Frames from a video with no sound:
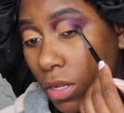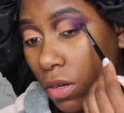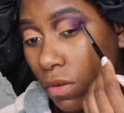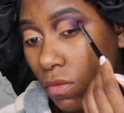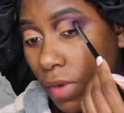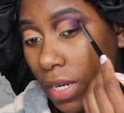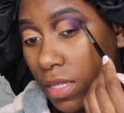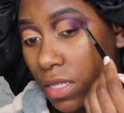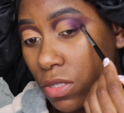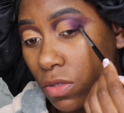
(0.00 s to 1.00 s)
here, right
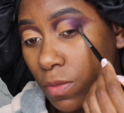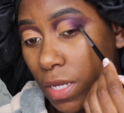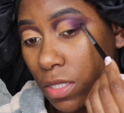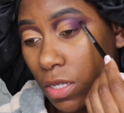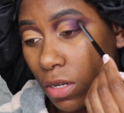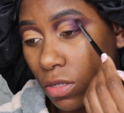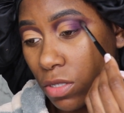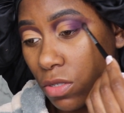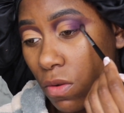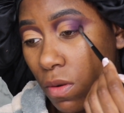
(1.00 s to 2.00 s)
in this little space here.
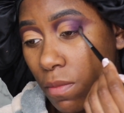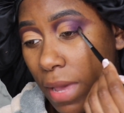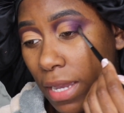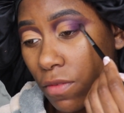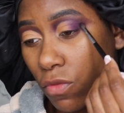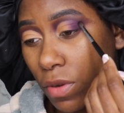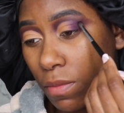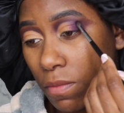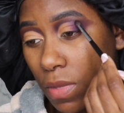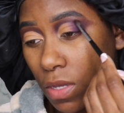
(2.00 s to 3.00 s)
Just going back and forth,
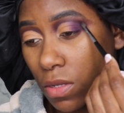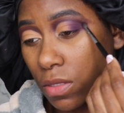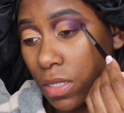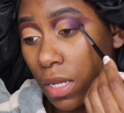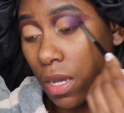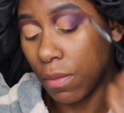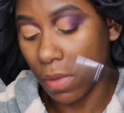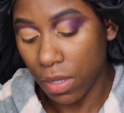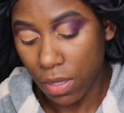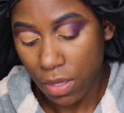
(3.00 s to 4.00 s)
building up
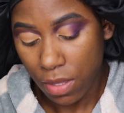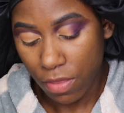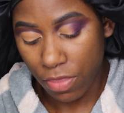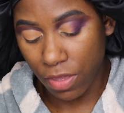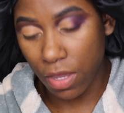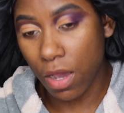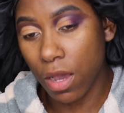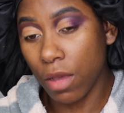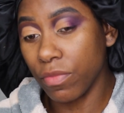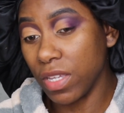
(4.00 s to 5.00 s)
the
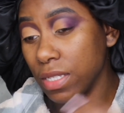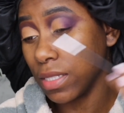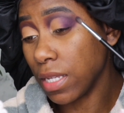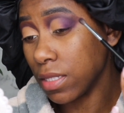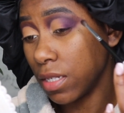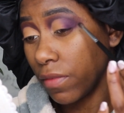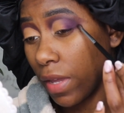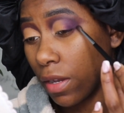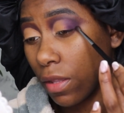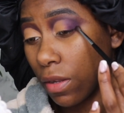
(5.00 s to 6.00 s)
intensity of
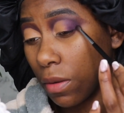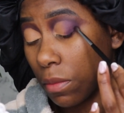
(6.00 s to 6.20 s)
that color.